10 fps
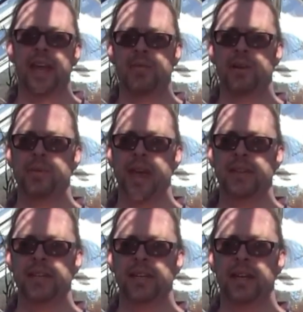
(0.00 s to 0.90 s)
If I'm
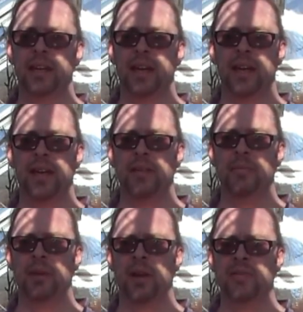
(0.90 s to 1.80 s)
getting
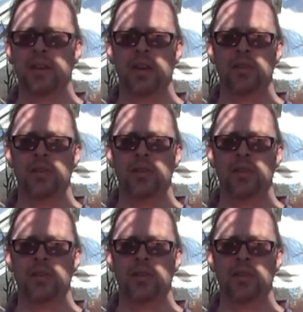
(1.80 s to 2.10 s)
obviously